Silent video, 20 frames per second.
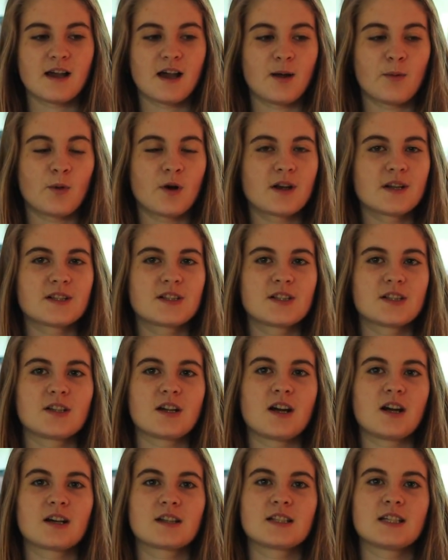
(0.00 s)
I wanted to
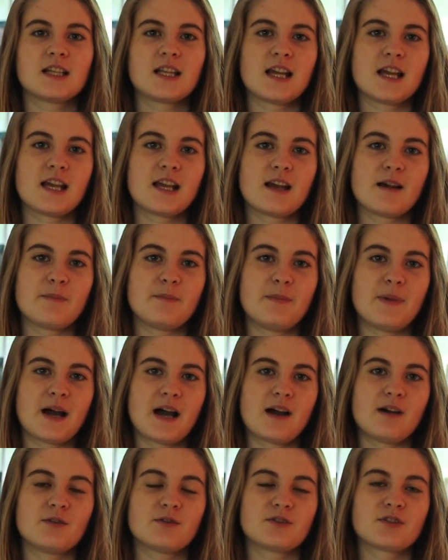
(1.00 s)
talk today
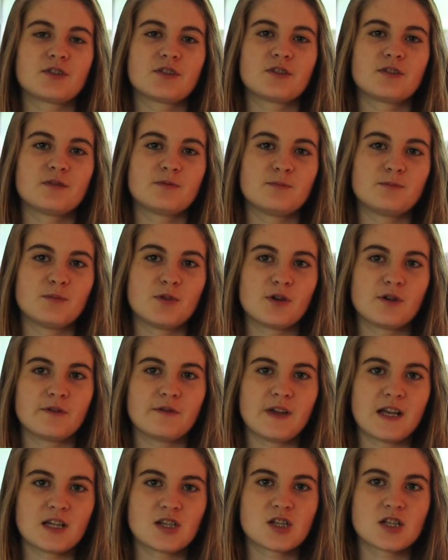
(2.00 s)
about
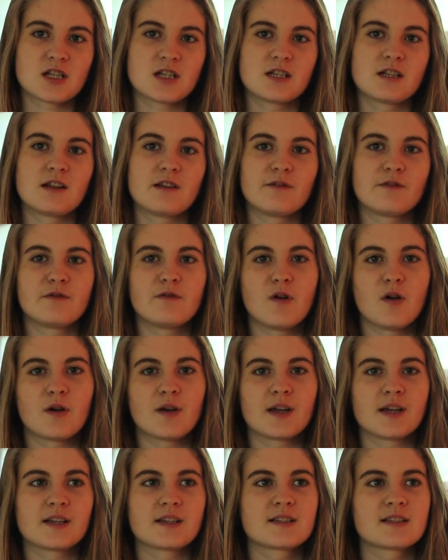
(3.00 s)
motivation and
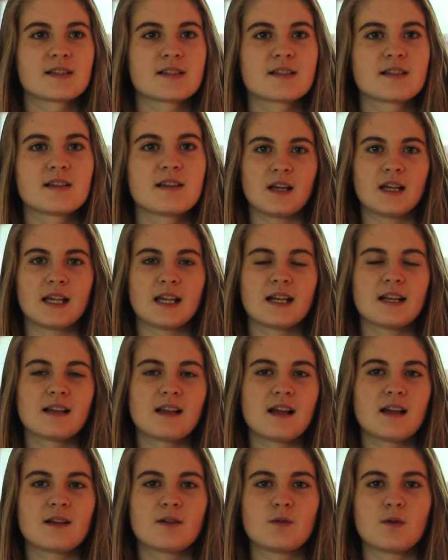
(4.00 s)
focus. I get a
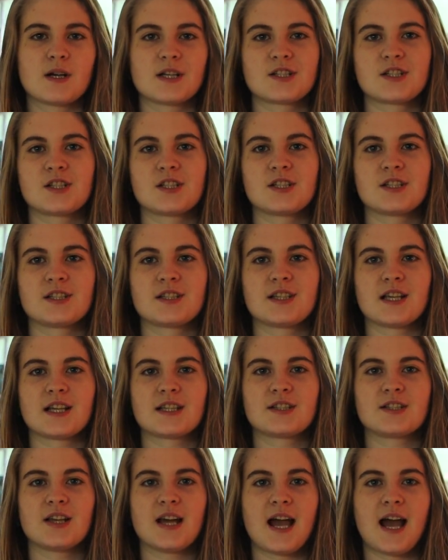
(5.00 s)
lot of questions
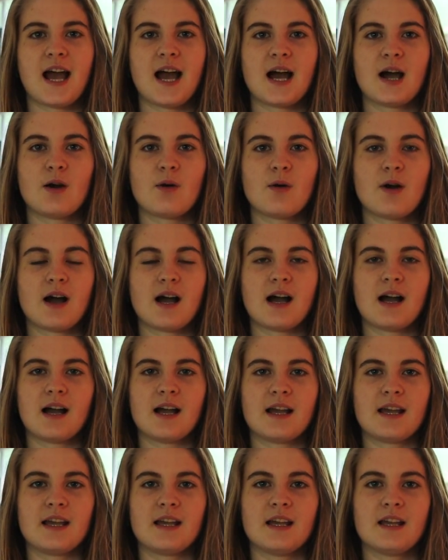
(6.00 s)
as to how
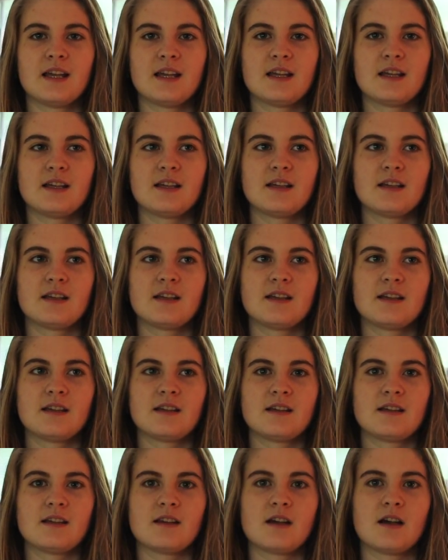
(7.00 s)
I
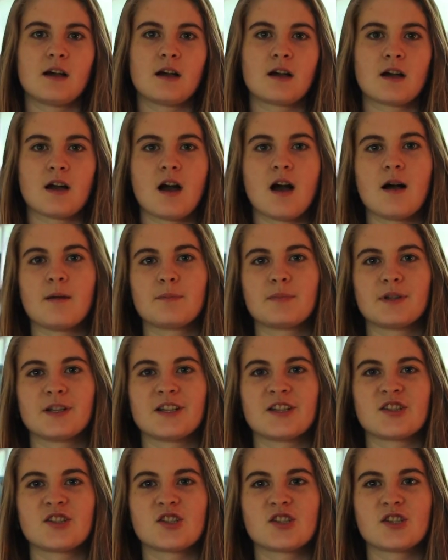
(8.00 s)

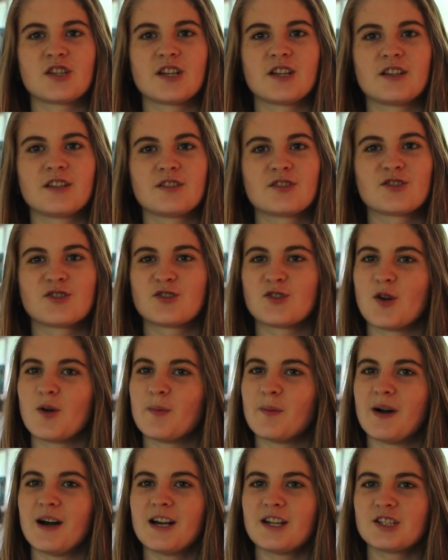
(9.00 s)
accomplish
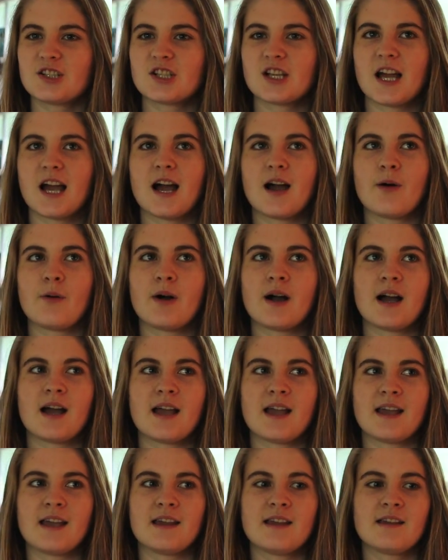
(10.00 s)
so much, how
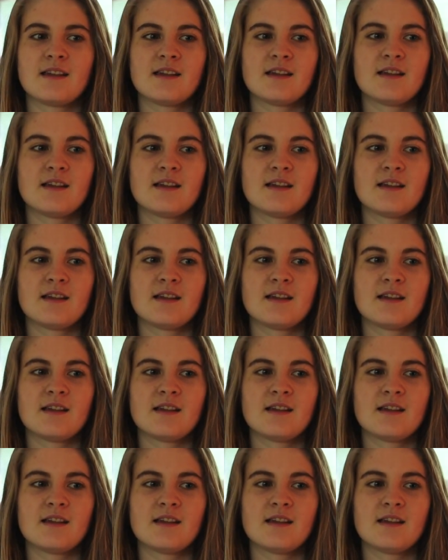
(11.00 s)
I